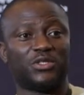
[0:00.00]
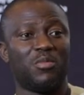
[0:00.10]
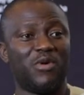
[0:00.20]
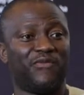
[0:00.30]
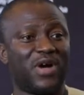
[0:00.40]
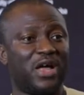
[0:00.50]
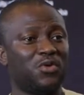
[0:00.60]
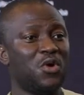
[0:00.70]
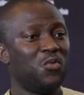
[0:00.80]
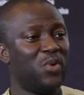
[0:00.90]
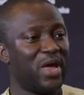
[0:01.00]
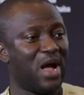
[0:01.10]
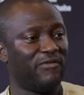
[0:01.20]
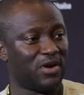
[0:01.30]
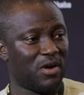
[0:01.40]
common fund, we
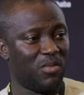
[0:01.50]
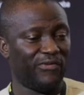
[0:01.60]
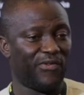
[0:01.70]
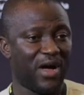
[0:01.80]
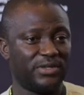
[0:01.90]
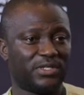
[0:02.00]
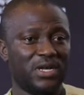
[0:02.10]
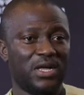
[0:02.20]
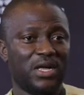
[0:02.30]
have a common fund.